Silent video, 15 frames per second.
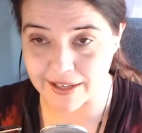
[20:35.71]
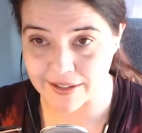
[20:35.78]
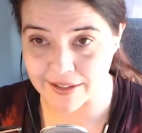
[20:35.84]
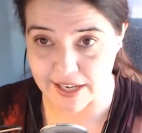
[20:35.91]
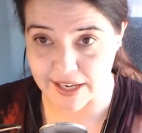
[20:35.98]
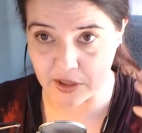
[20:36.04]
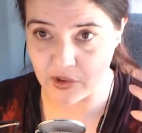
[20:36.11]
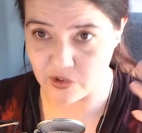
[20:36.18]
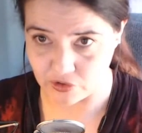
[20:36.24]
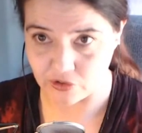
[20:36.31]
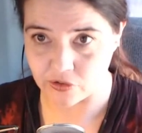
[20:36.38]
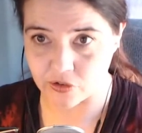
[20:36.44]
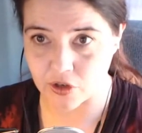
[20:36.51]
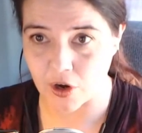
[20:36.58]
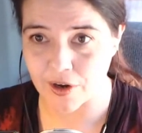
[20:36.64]
and say this
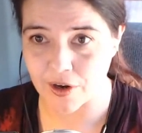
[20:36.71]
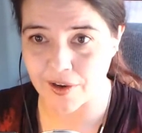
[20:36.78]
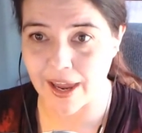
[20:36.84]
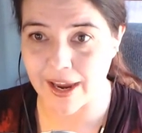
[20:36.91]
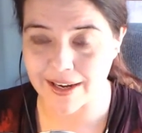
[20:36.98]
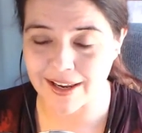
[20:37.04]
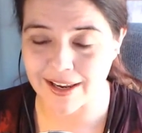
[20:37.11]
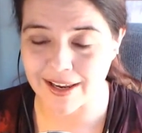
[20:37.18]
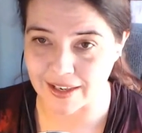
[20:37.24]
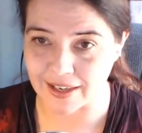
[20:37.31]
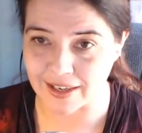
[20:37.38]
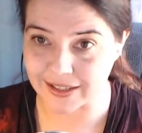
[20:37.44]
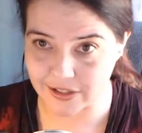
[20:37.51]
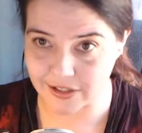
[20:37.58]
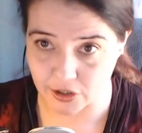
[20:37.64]
is starlight and then
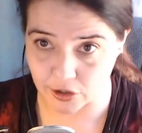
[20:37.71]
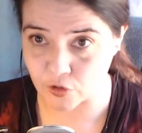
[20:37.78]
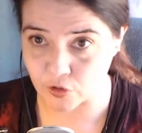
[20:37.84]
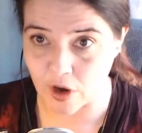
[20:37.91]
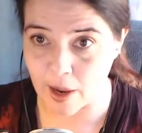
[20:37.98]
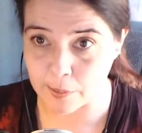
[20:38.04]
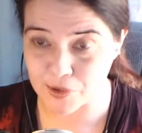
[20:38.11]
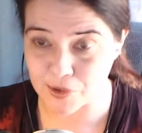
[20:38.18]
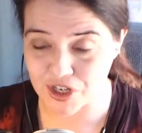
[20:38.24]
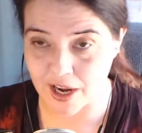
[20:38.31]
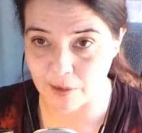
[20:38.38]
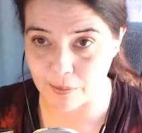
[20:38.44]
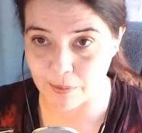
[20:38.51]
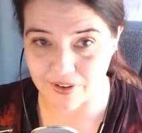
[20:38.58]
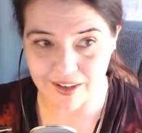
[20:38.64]
a teardrop
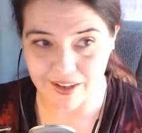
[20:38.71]
shaped